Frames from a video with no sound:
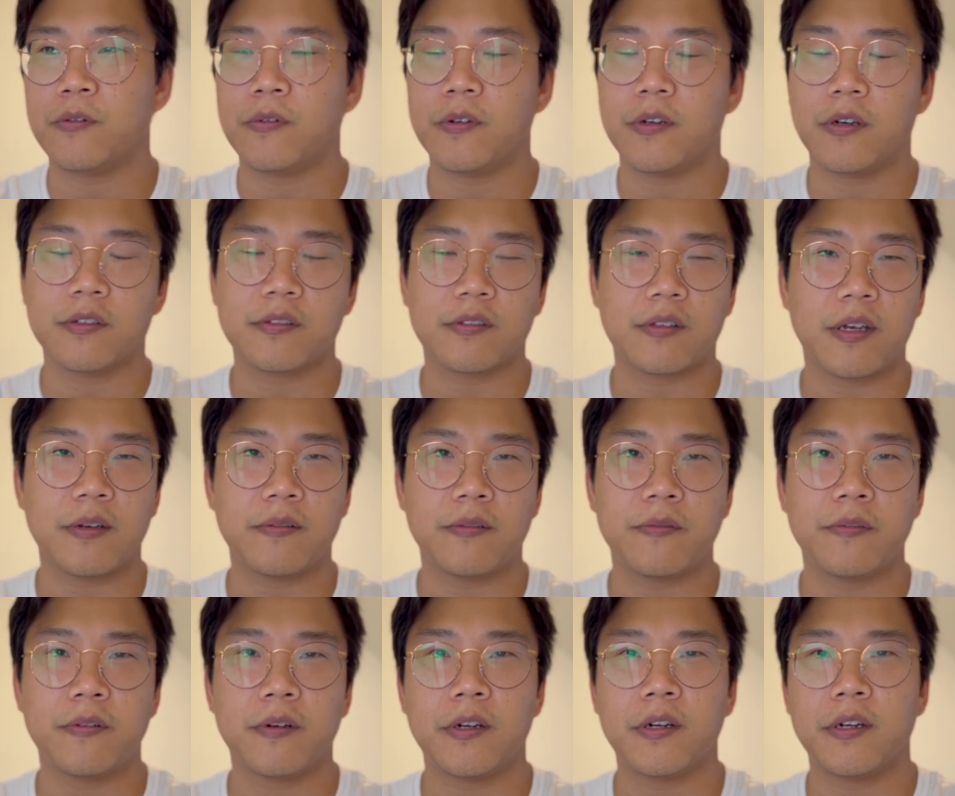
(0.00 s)
We also have
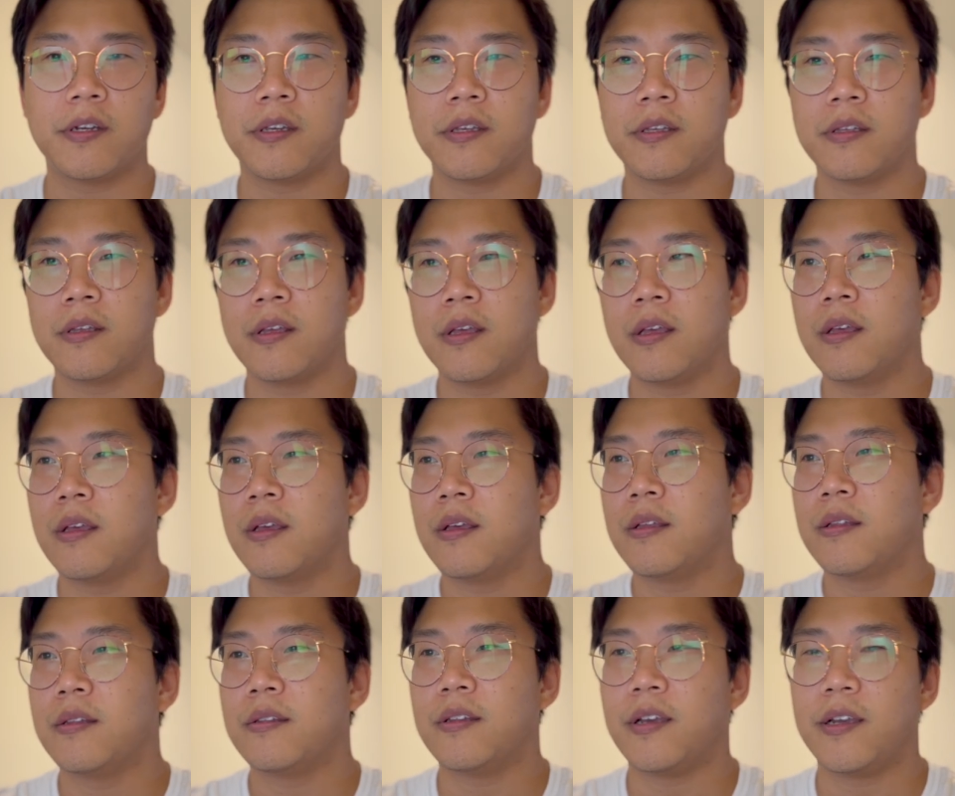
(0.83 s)
a very
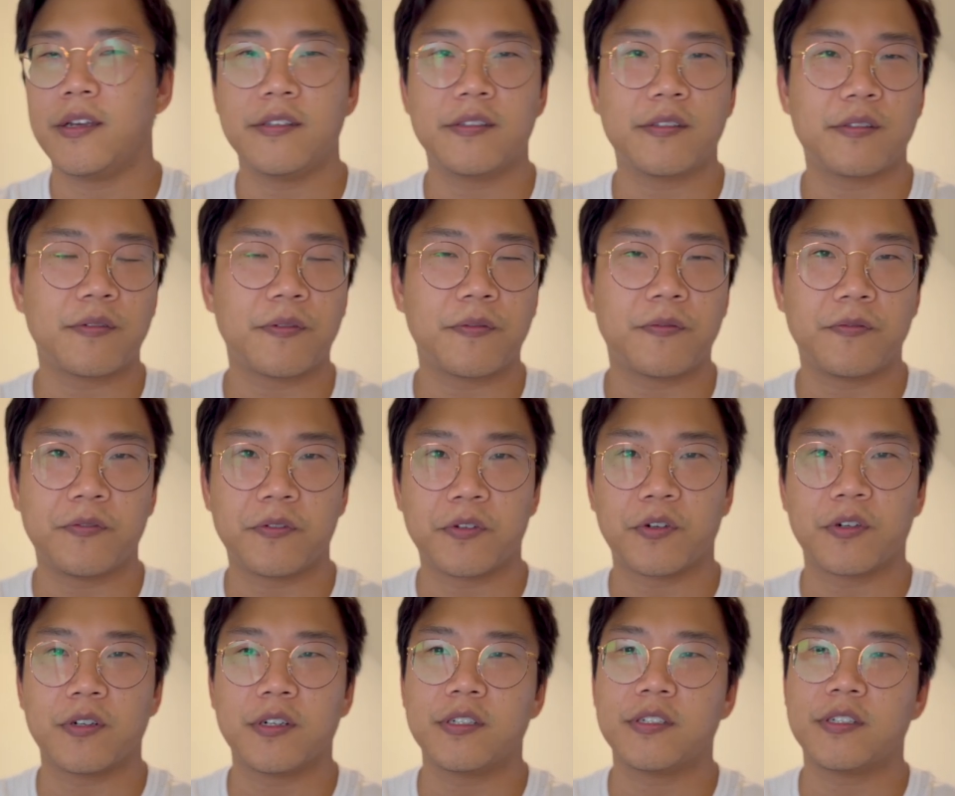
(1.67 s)
nice,
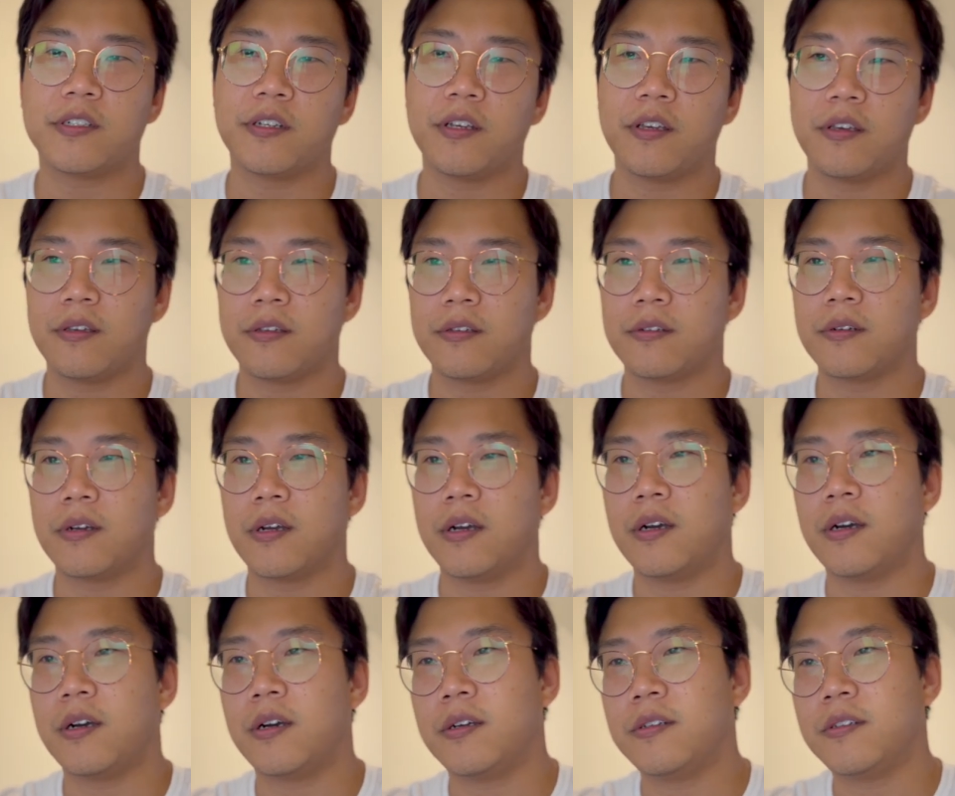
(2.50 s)
flourishing
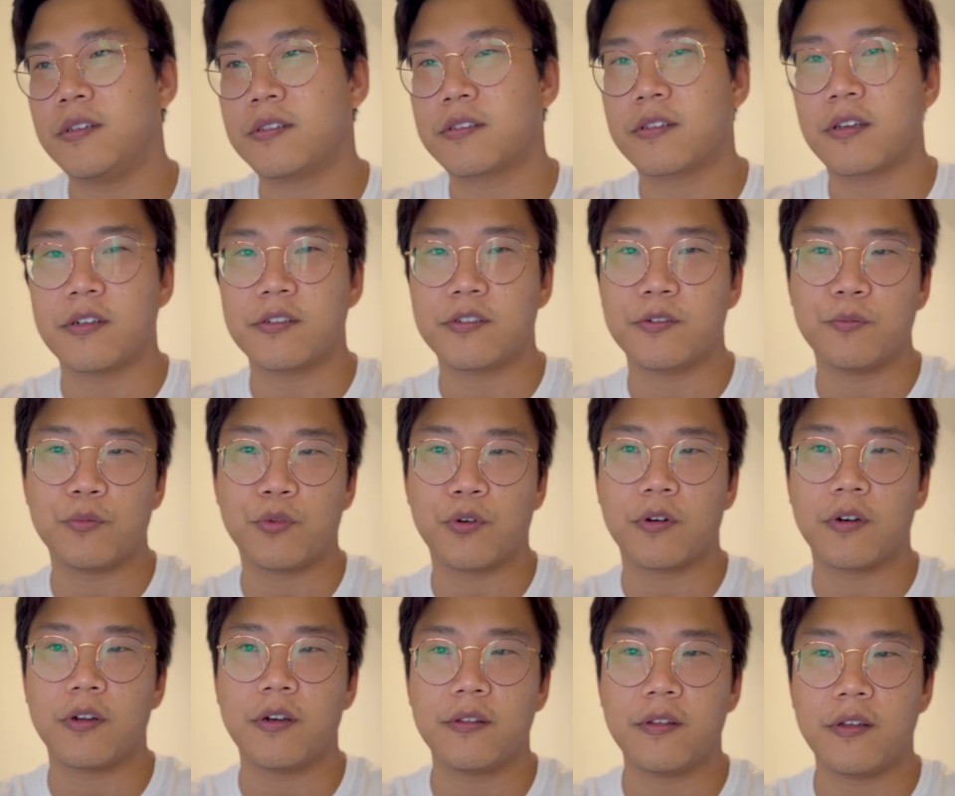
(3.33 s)
discussion
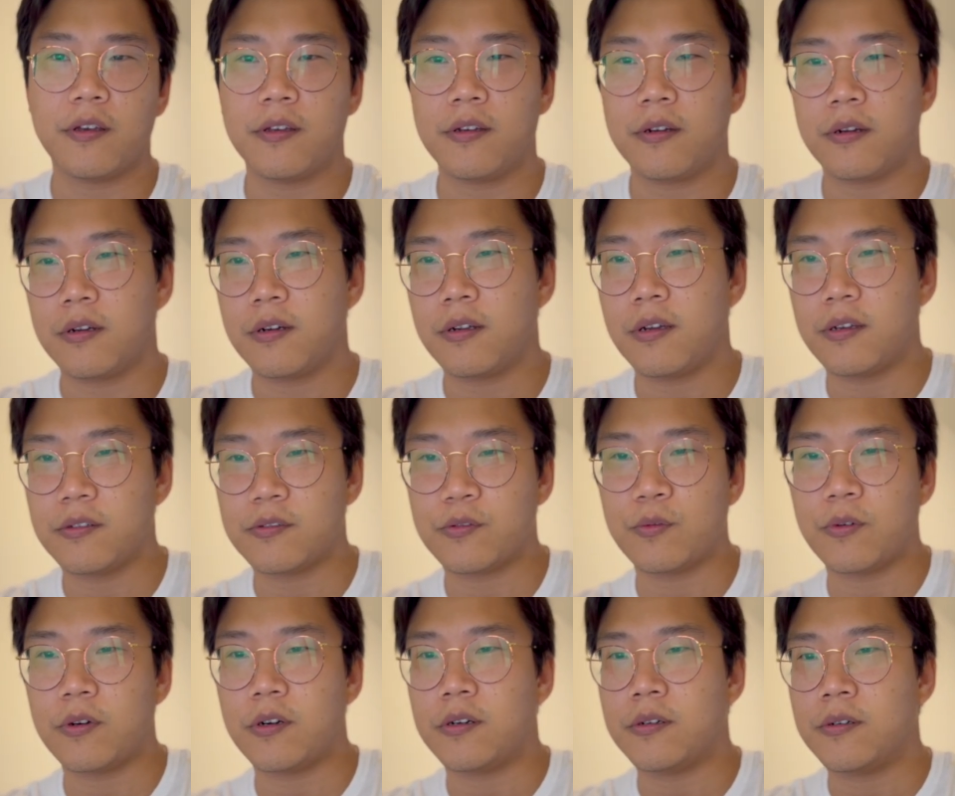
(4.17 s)
board on there
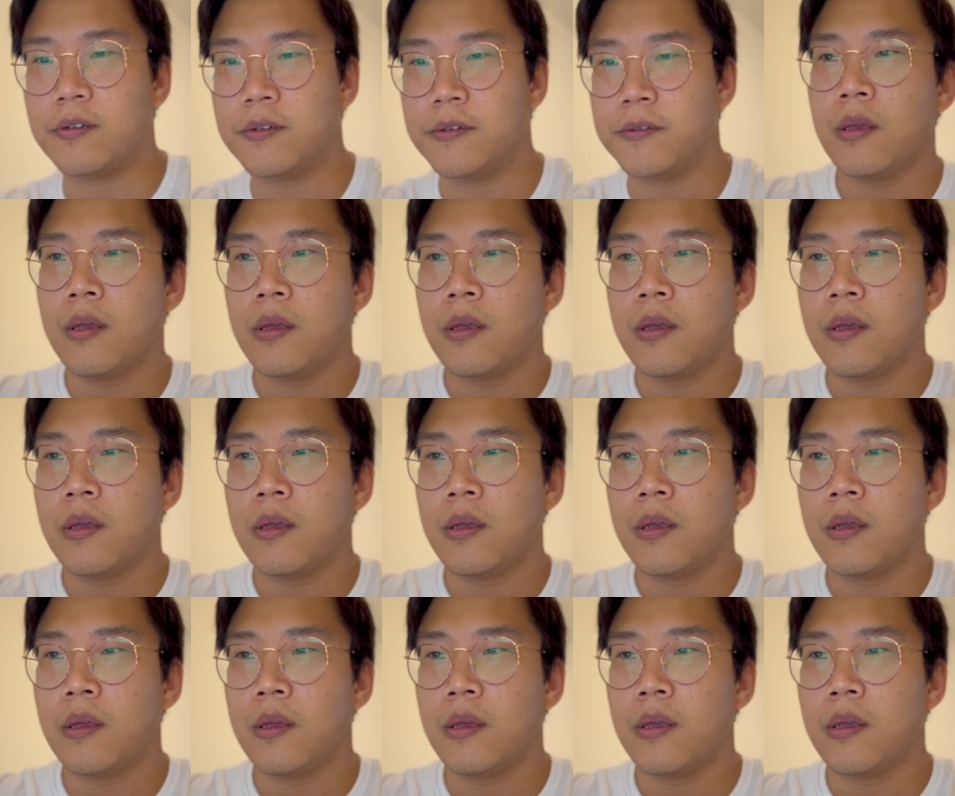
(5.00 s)
as well.